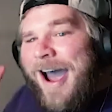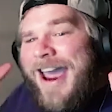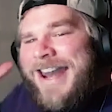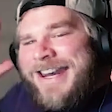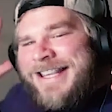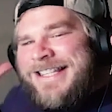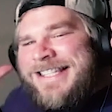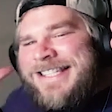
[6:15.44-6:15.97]
I
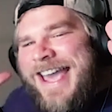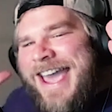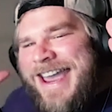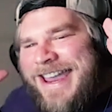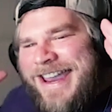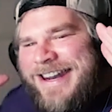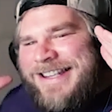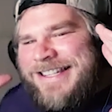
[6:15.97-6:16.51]
didn't
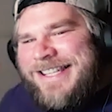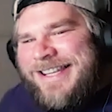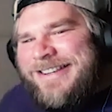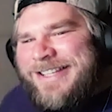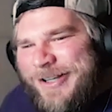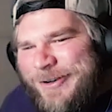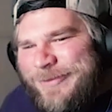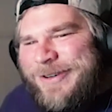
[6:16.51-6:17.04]
say innocent
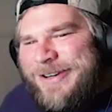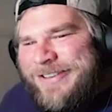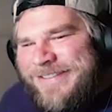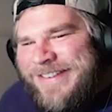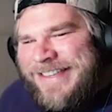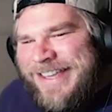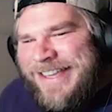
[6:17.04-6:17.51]
until proven guilty.